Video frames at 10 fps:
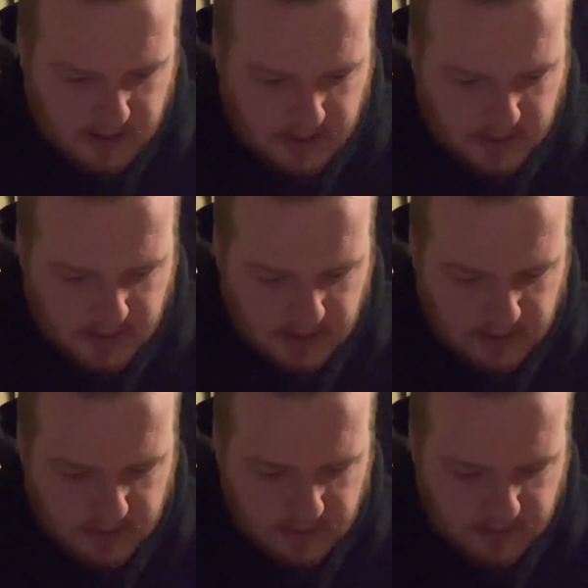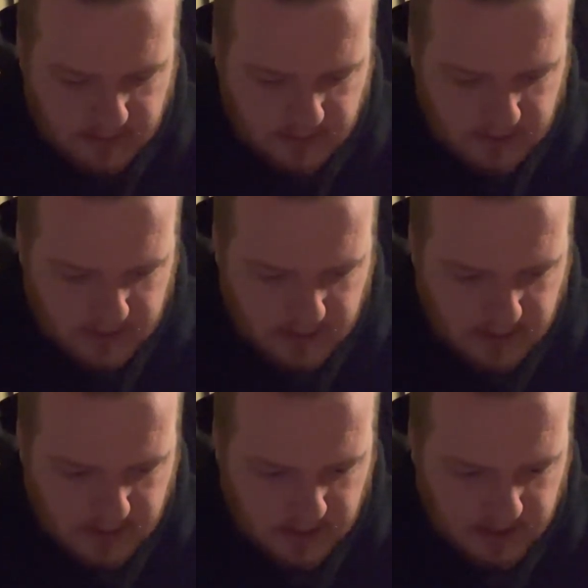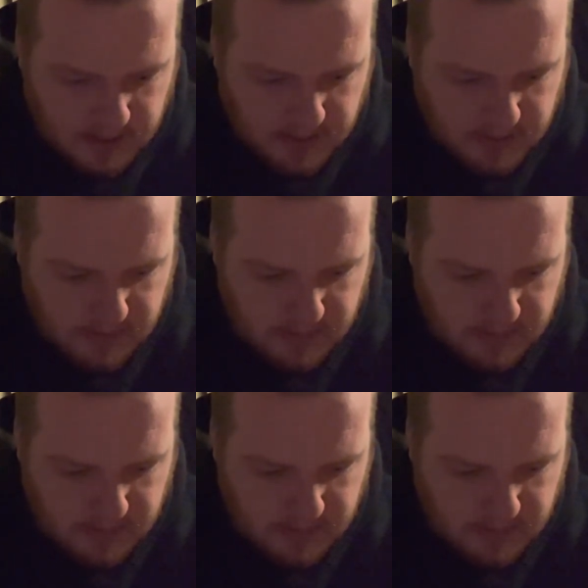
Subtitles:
don't know. Hold on.